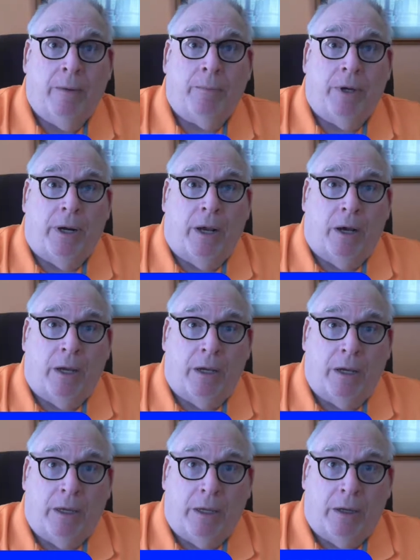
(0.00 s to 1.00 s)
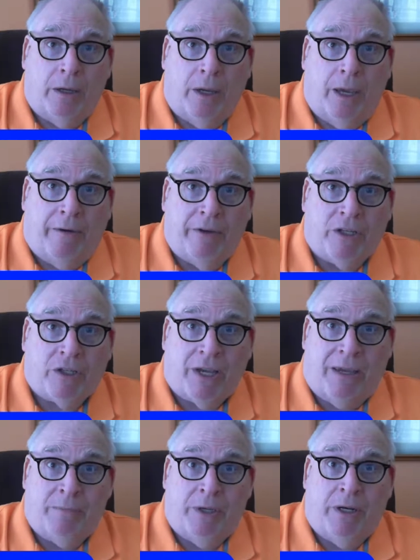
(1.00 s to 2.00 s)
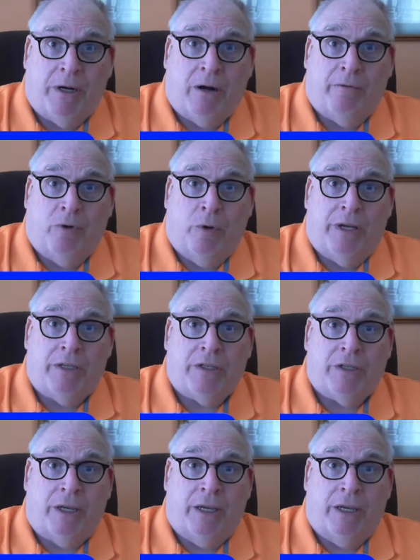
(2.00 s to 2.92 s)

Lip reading: But have excitement in our voice,